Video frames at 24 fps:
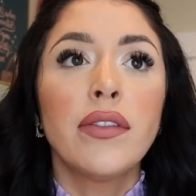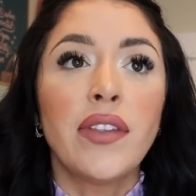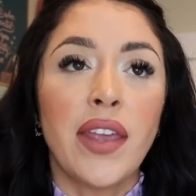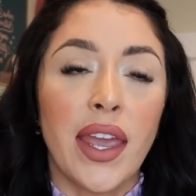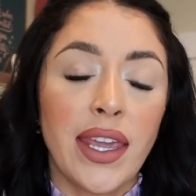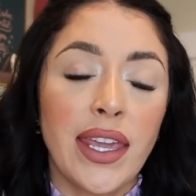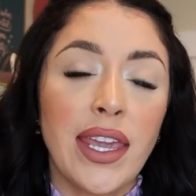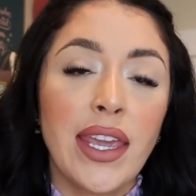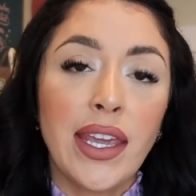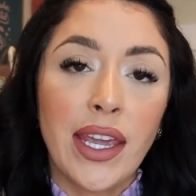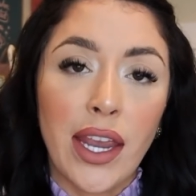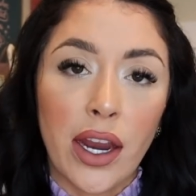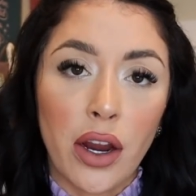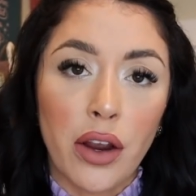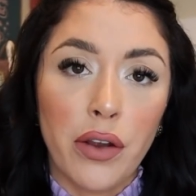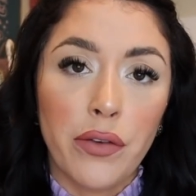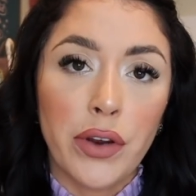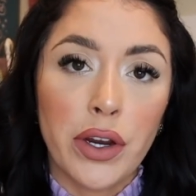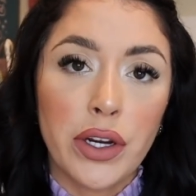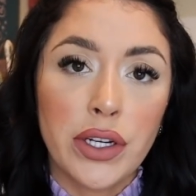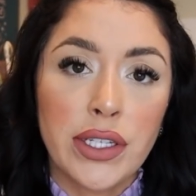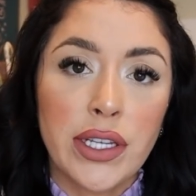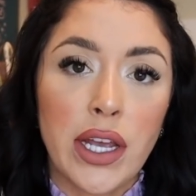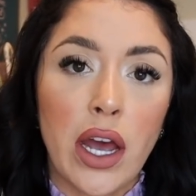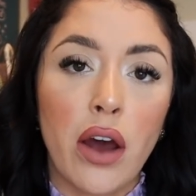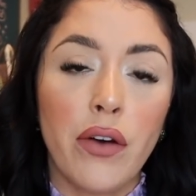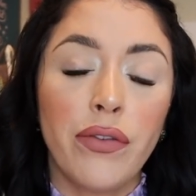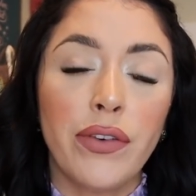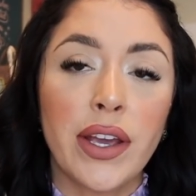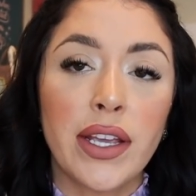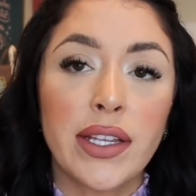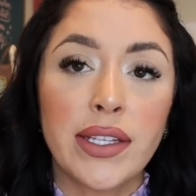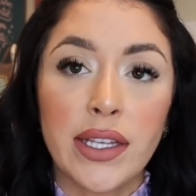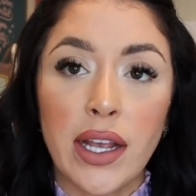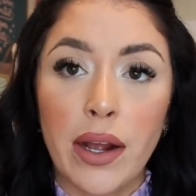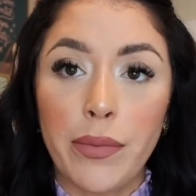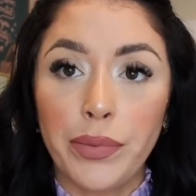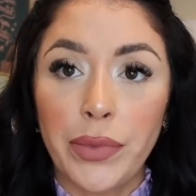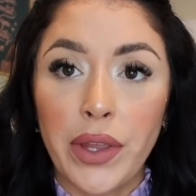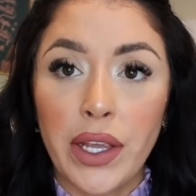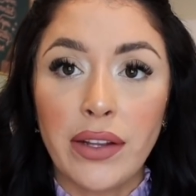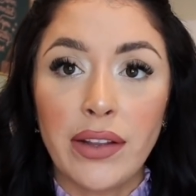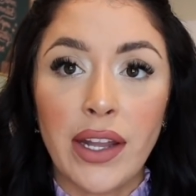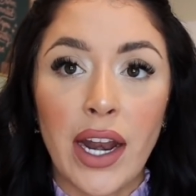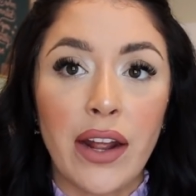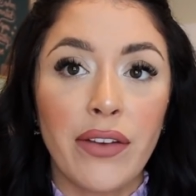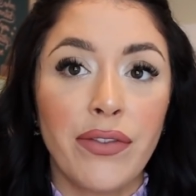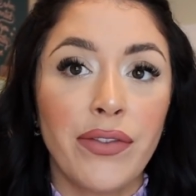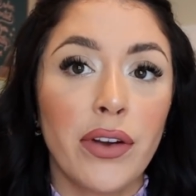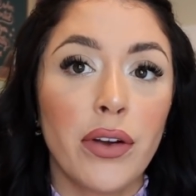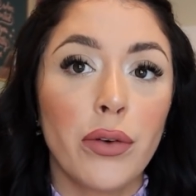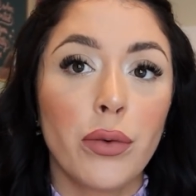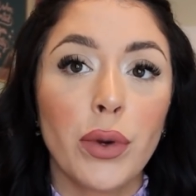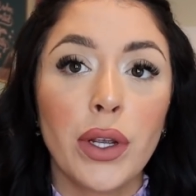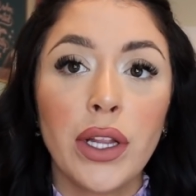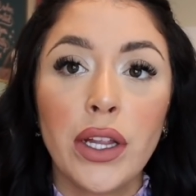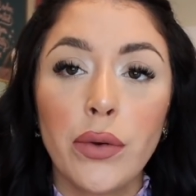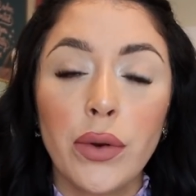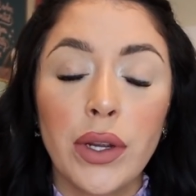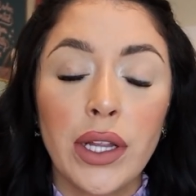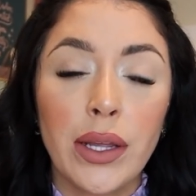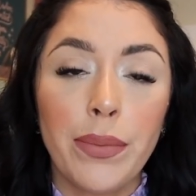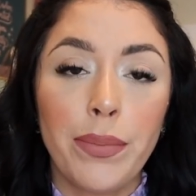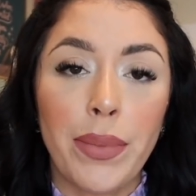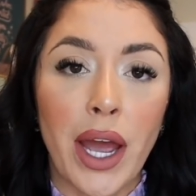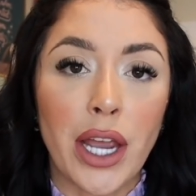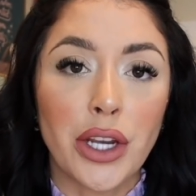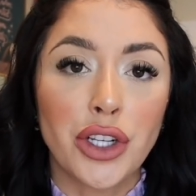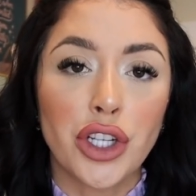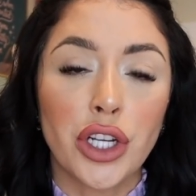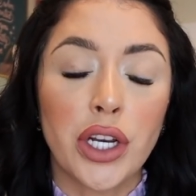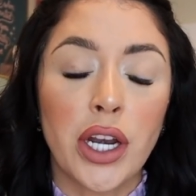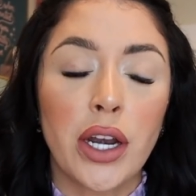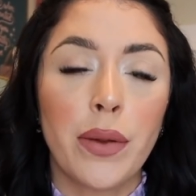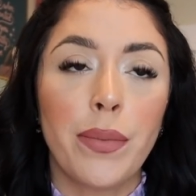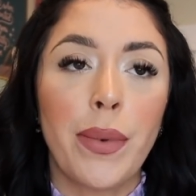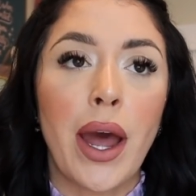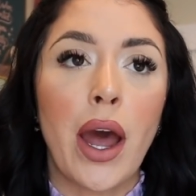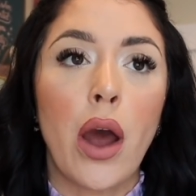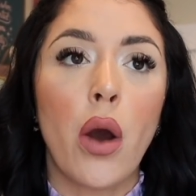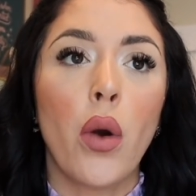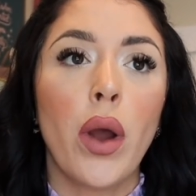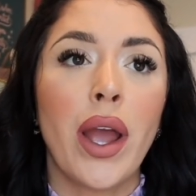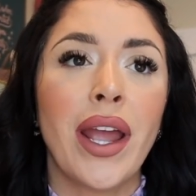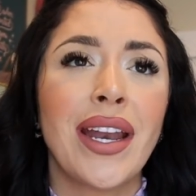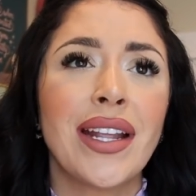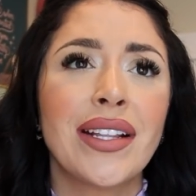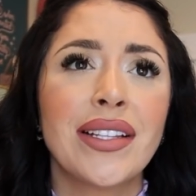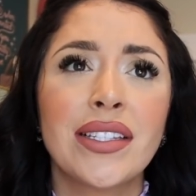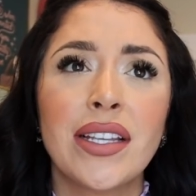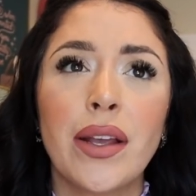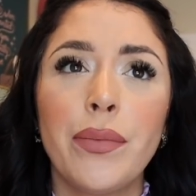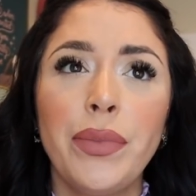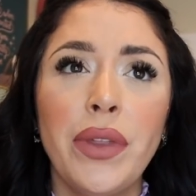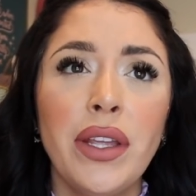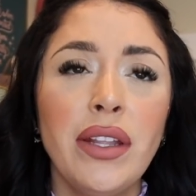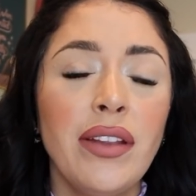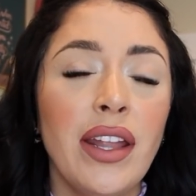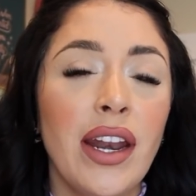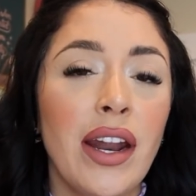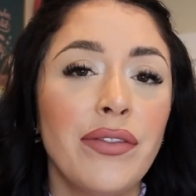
Taking care of yourself is something that I feel really passionate about, and it's something that